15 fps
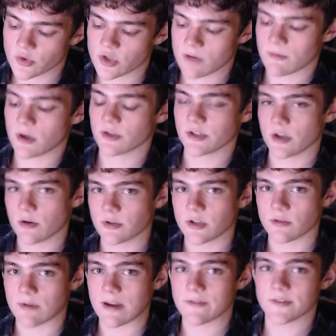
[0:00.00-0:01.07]
mall to go to the
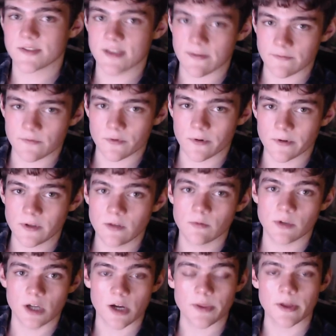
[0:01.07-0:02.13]
rave at 7:40. We
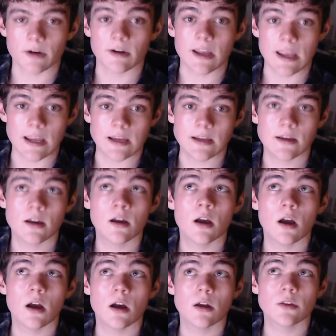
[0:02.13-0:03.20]
got there at 8
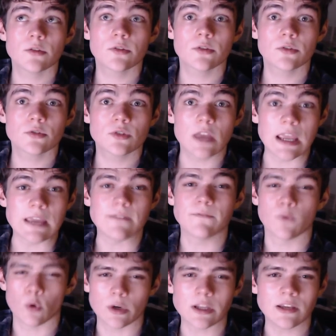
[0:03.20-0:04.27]

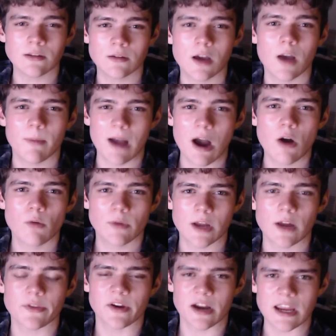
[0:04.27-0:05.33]
8:40 about. We
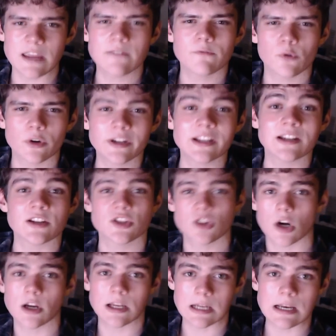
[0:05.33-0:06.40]
got there at 8:40 and it
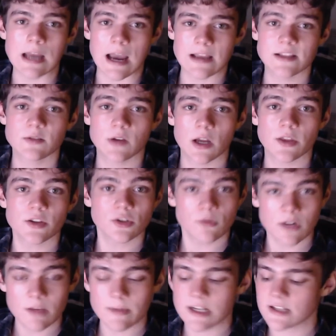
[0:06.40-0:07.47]
started at 9. So we got there
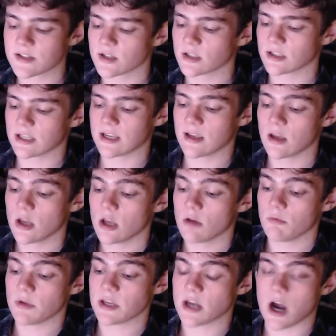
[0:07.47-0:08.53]
20 minutes early.
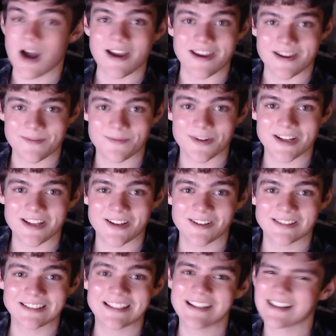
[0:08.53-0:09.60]
We got in pretty
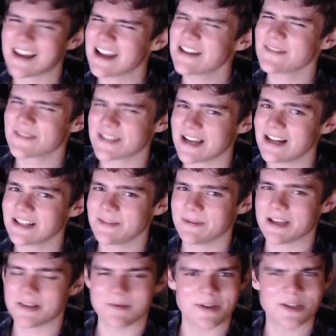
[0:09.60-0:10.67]
early. It kind of sucked
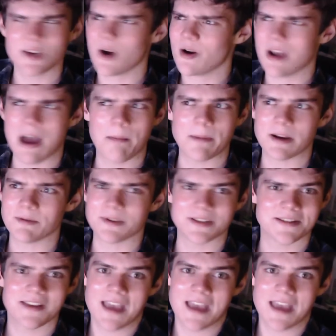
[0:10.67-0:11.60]
because we showed up and it was